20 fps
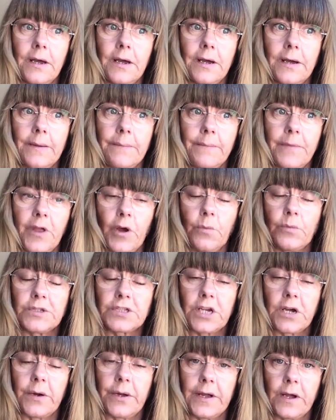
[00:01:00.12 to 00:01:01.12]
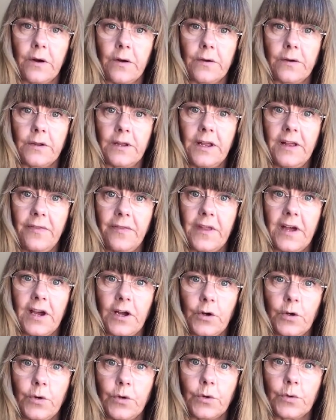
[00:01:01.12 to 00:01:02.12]
um, that was going on in
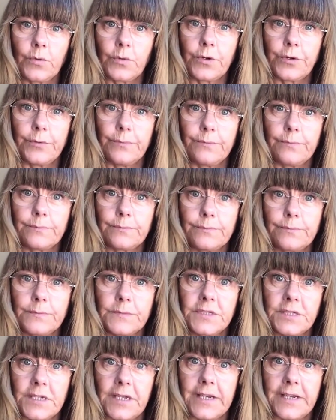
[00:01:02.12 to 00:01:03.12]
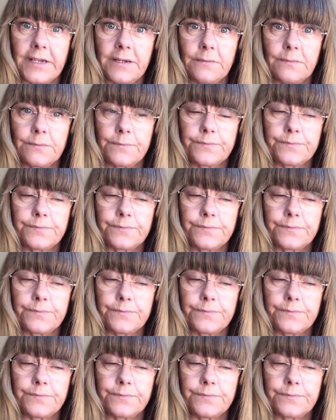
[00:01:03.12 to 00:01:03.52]
that courtroom today.